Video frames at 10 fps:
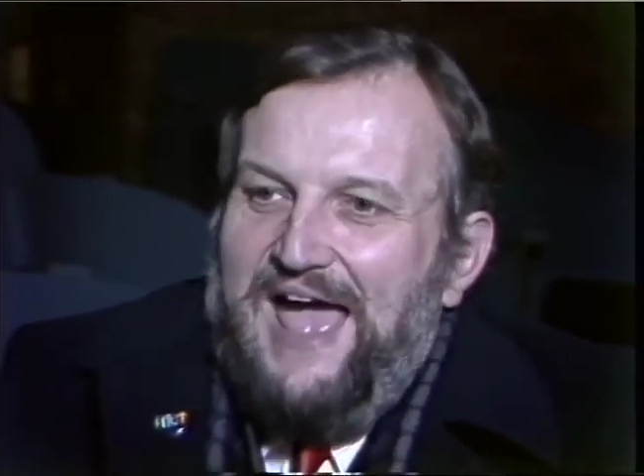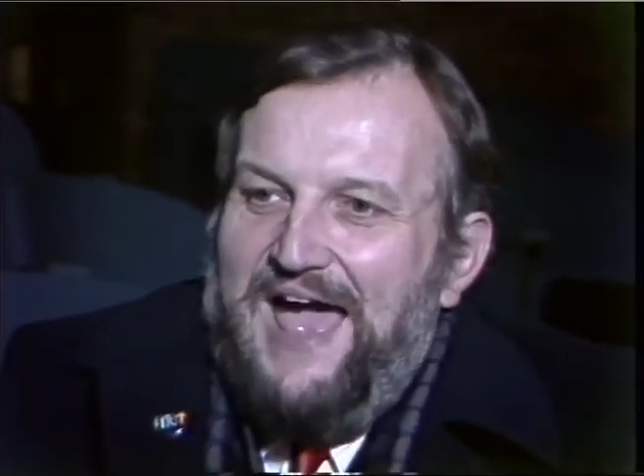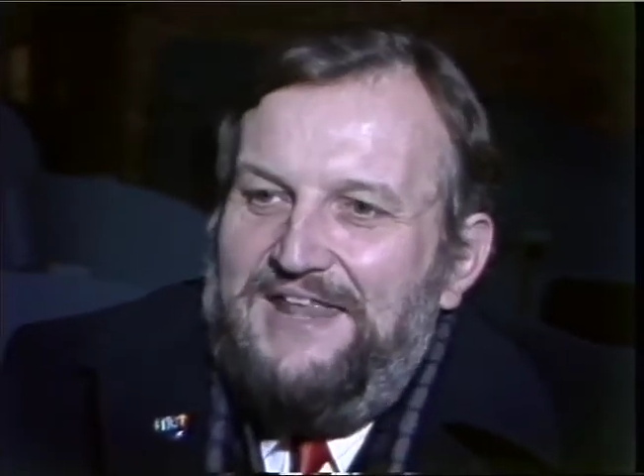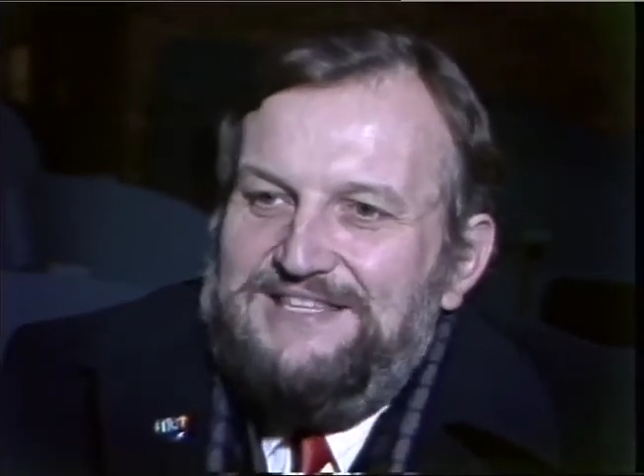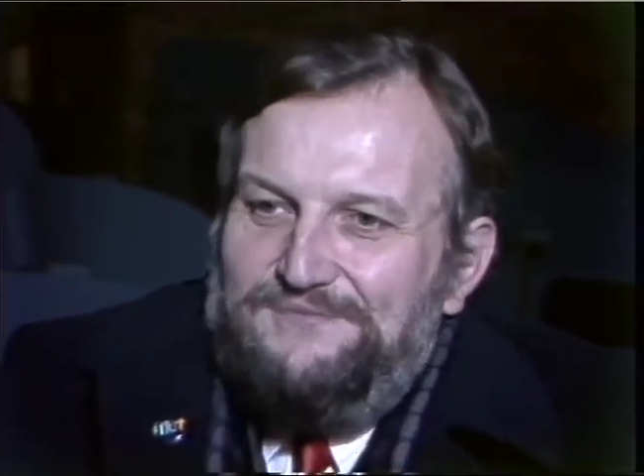
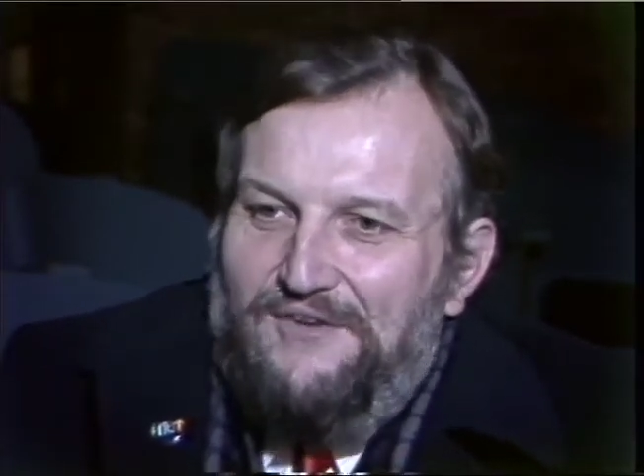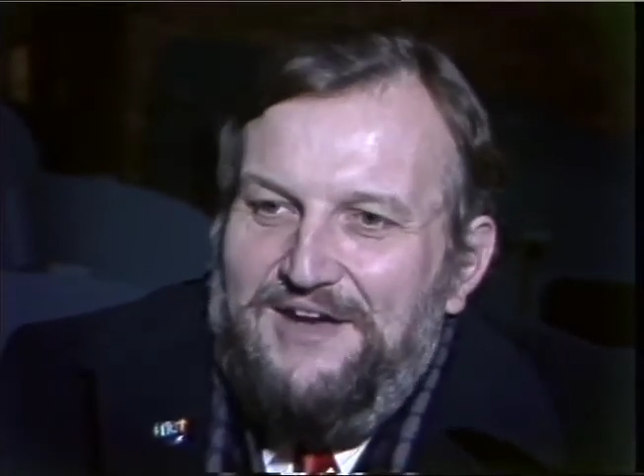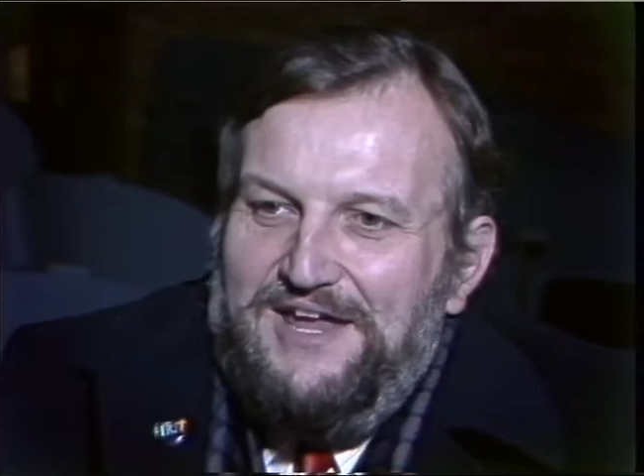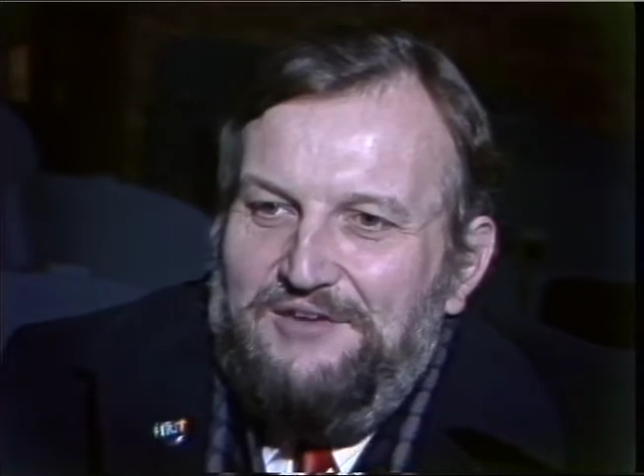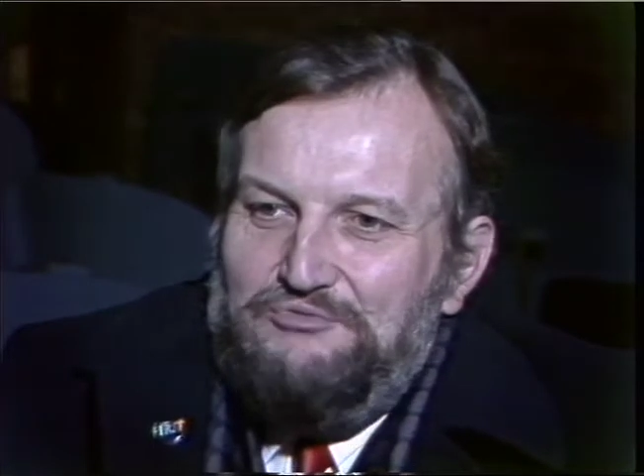And it's a
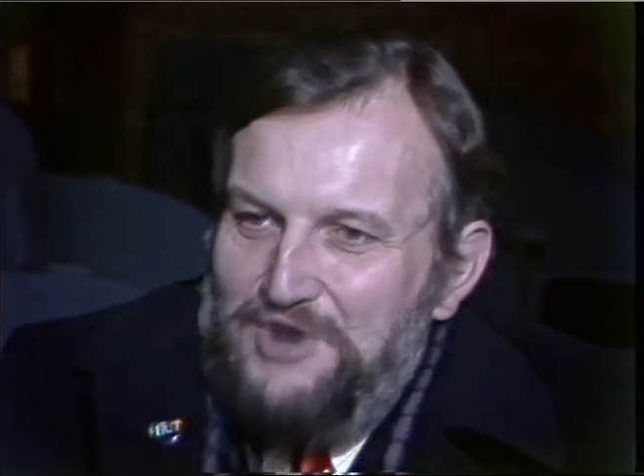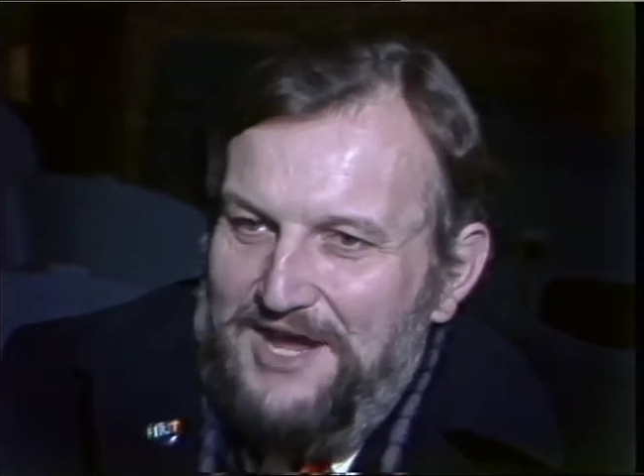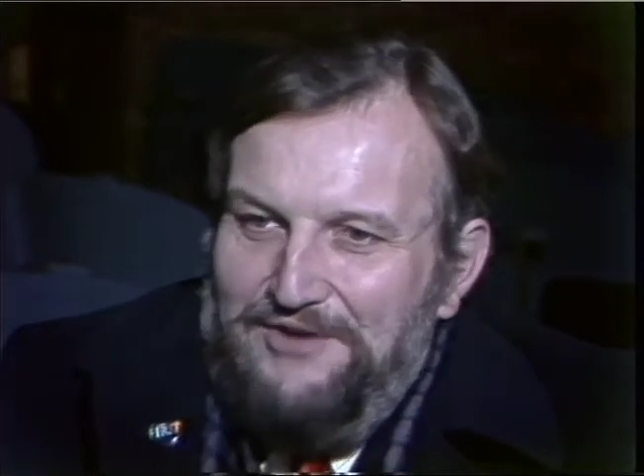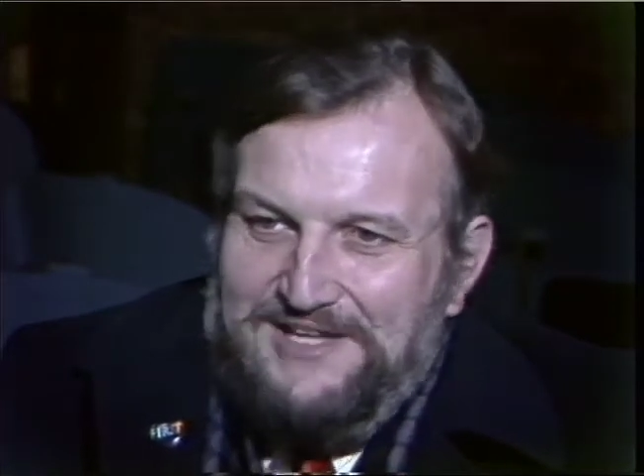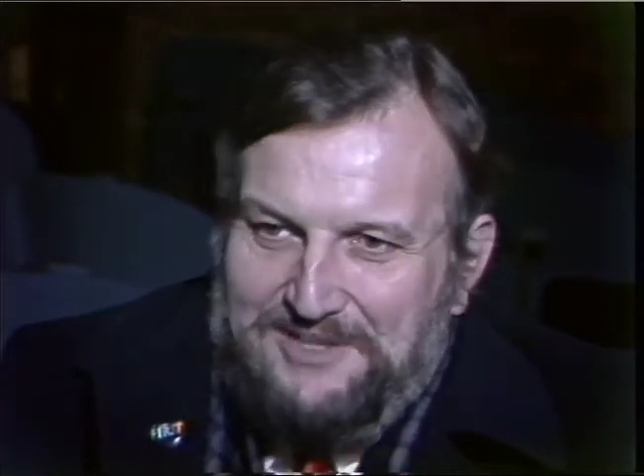very
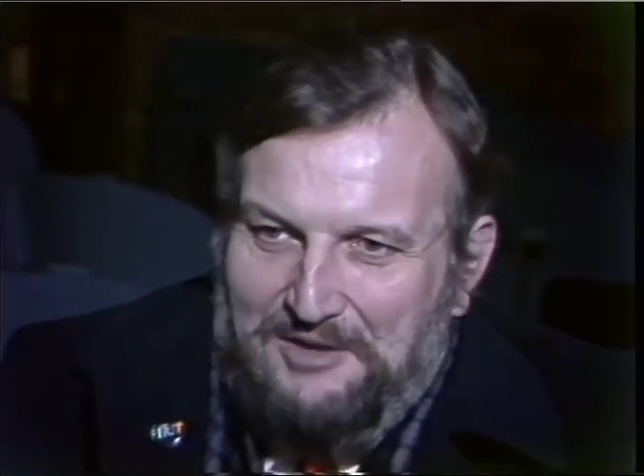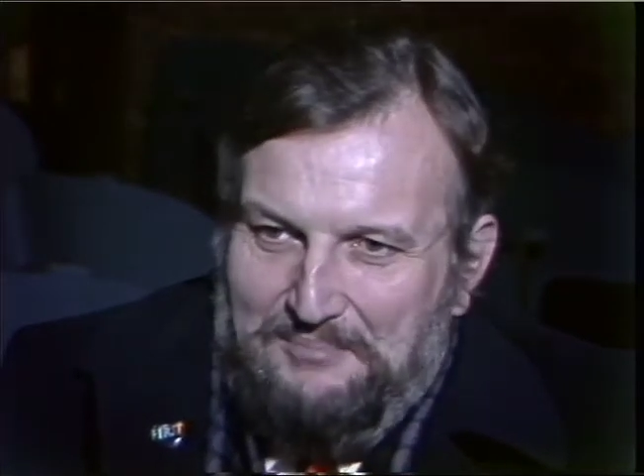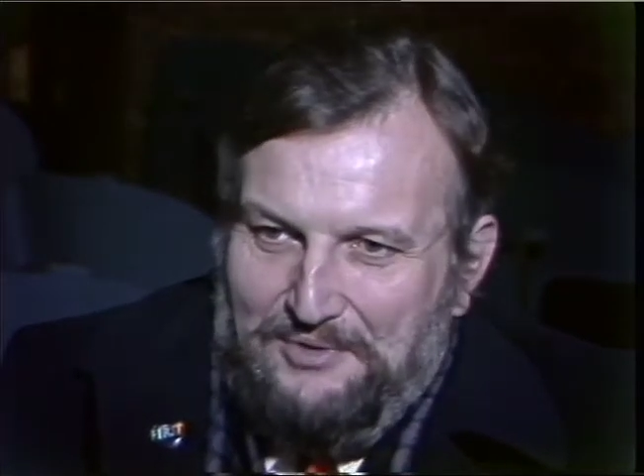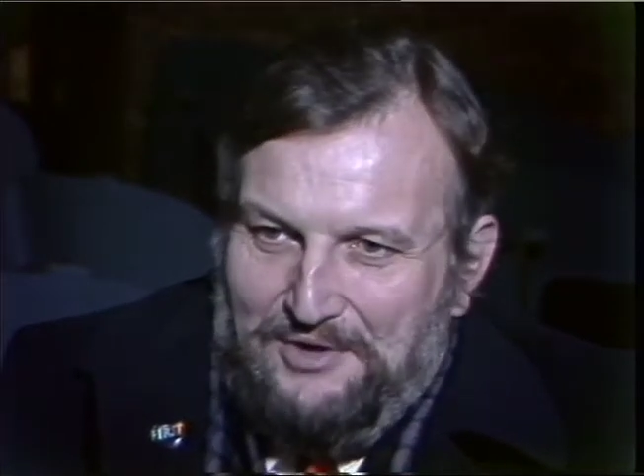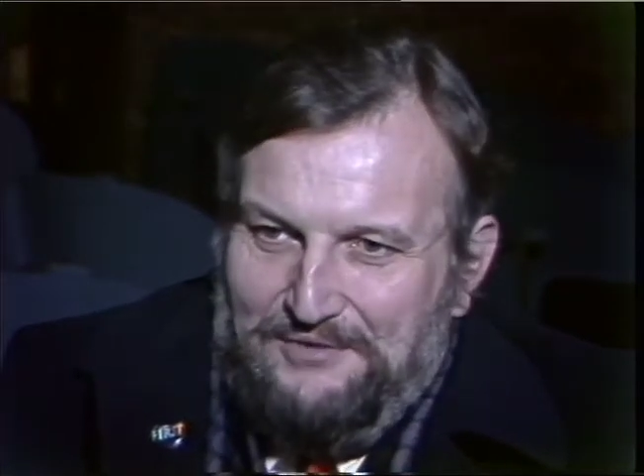rare example